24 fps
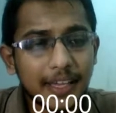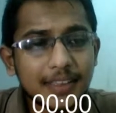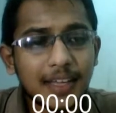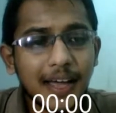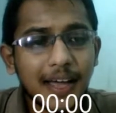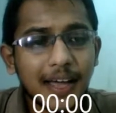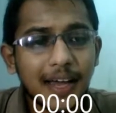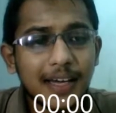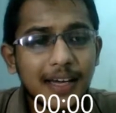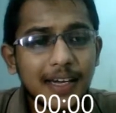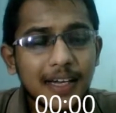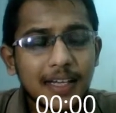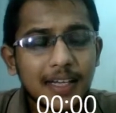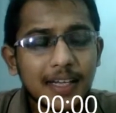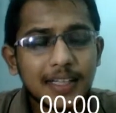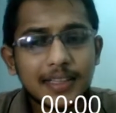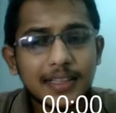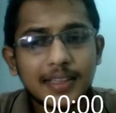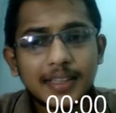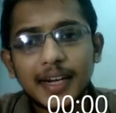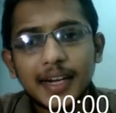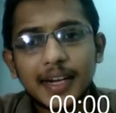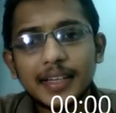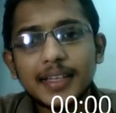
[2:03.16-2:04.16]
that,
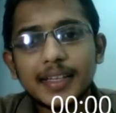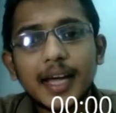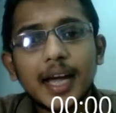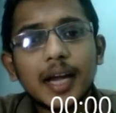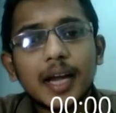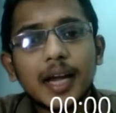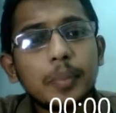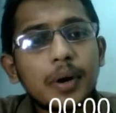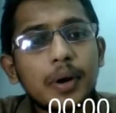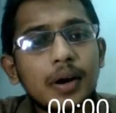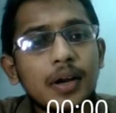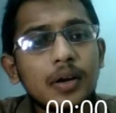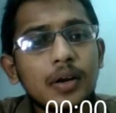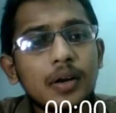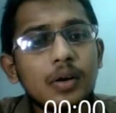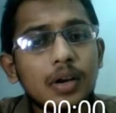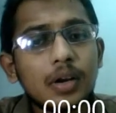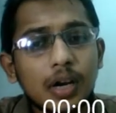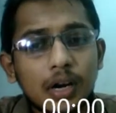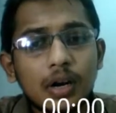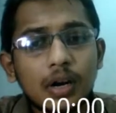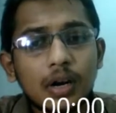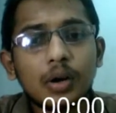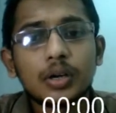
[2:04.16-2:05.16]
then that
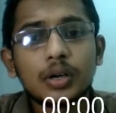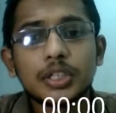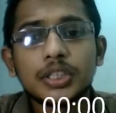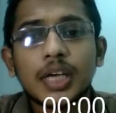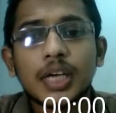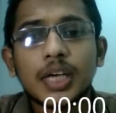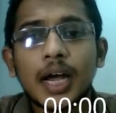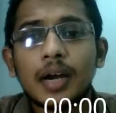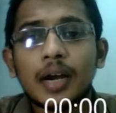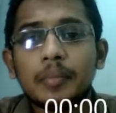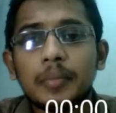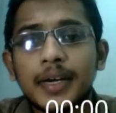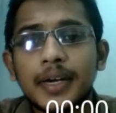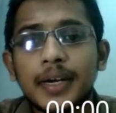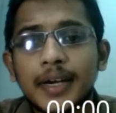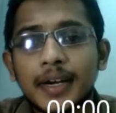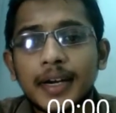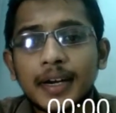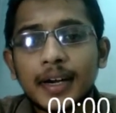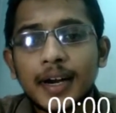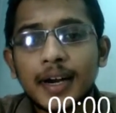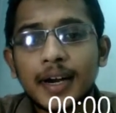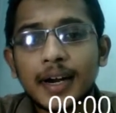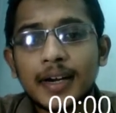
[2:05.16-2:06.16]
particular law shall be
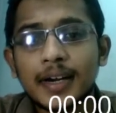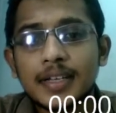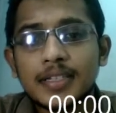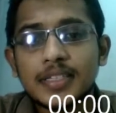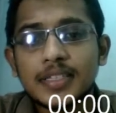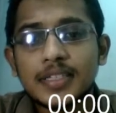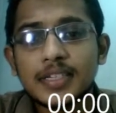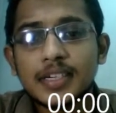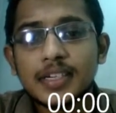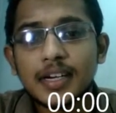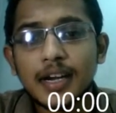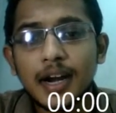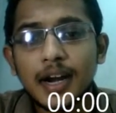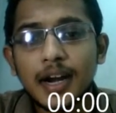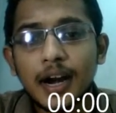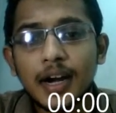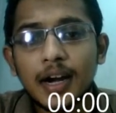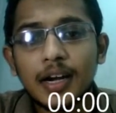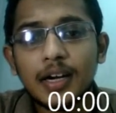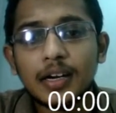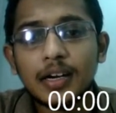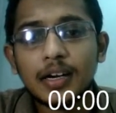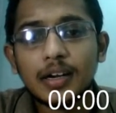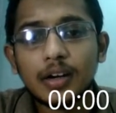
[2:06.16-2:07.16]
declared as
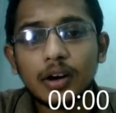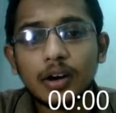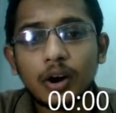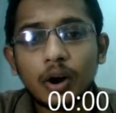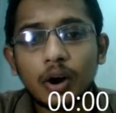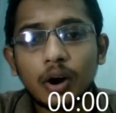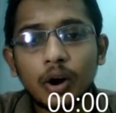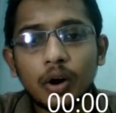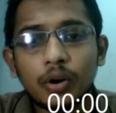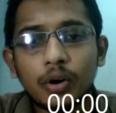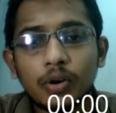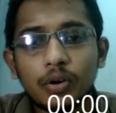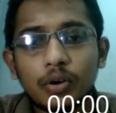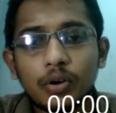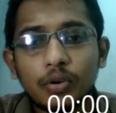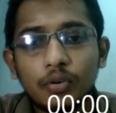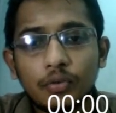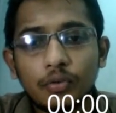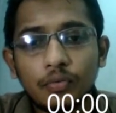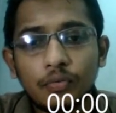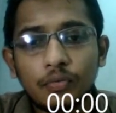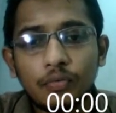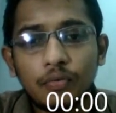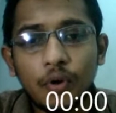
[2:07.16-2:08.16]
null or
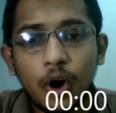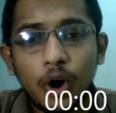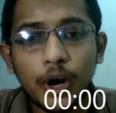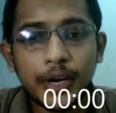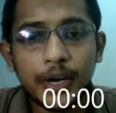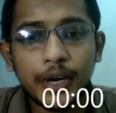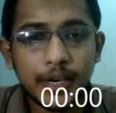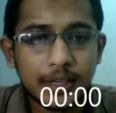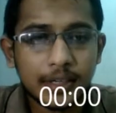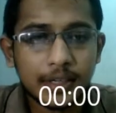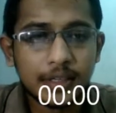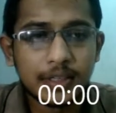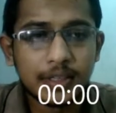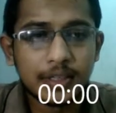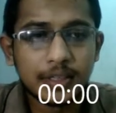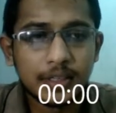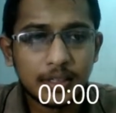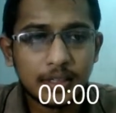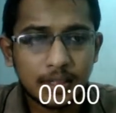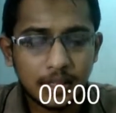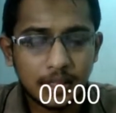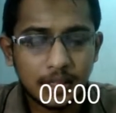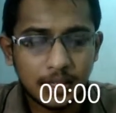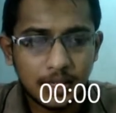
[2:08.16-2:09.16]
void.
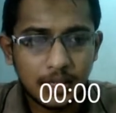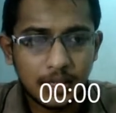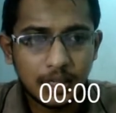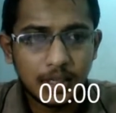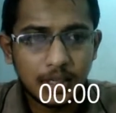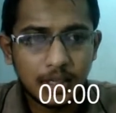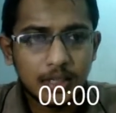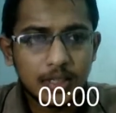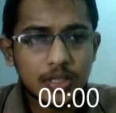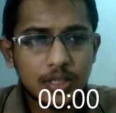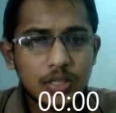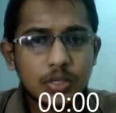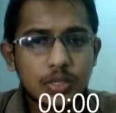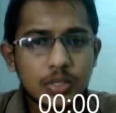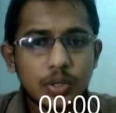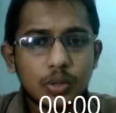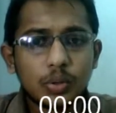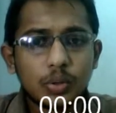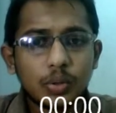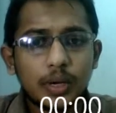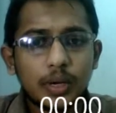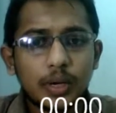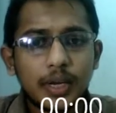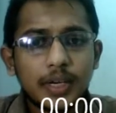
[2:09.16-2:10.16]

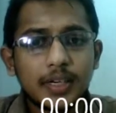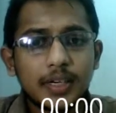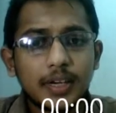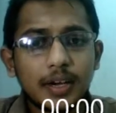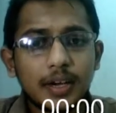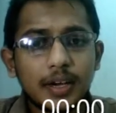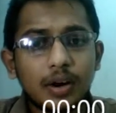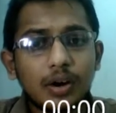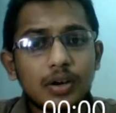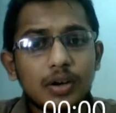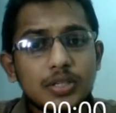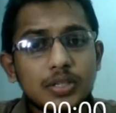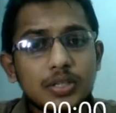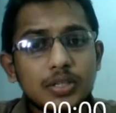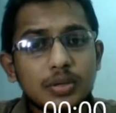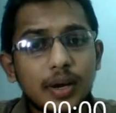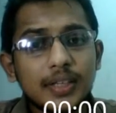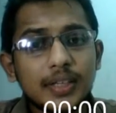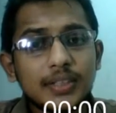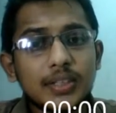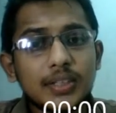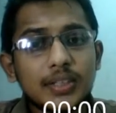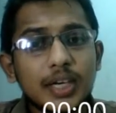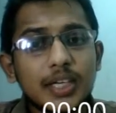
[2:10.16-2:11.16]
So it also
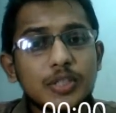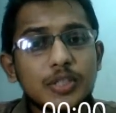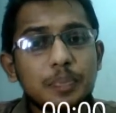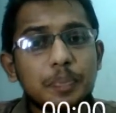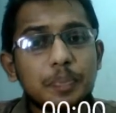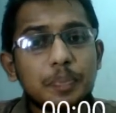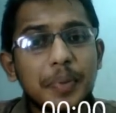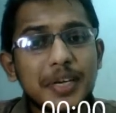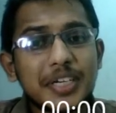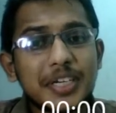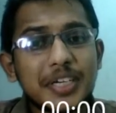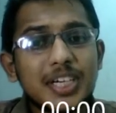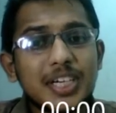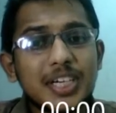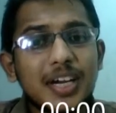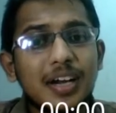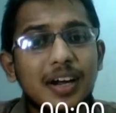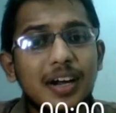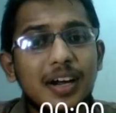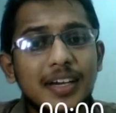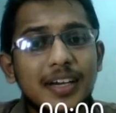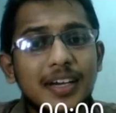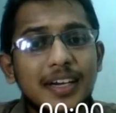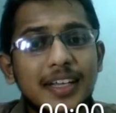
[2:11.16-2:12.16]
enjoys special
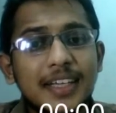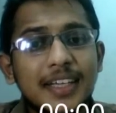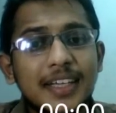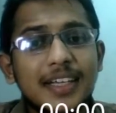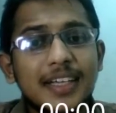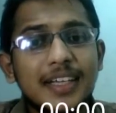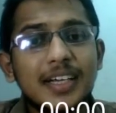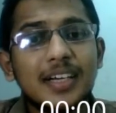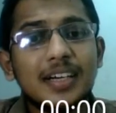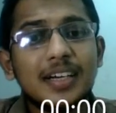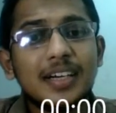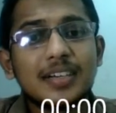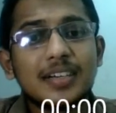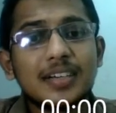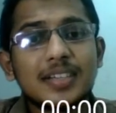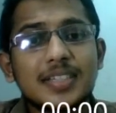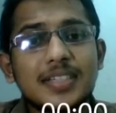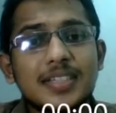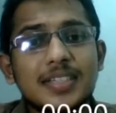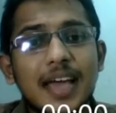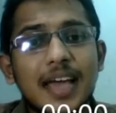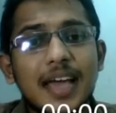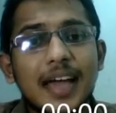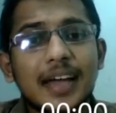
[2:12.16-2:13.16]
legal
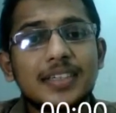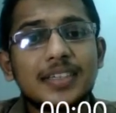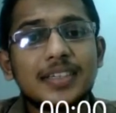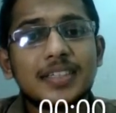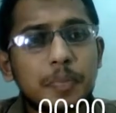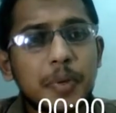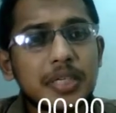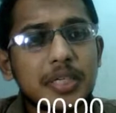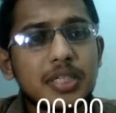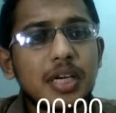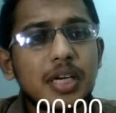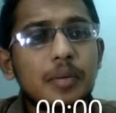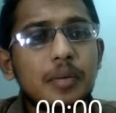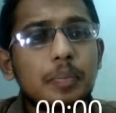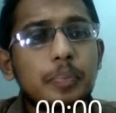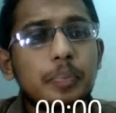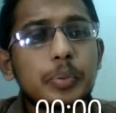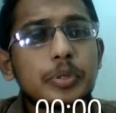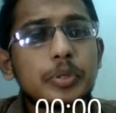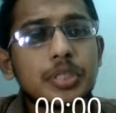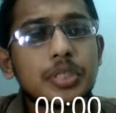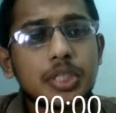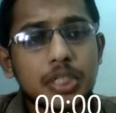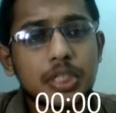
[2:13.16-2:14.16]
sanctity, special
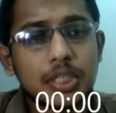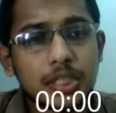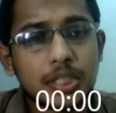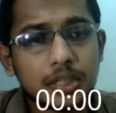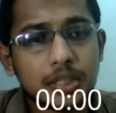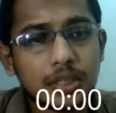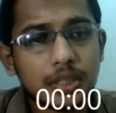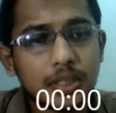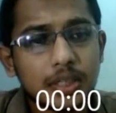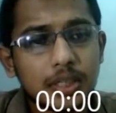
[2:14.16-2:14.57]
position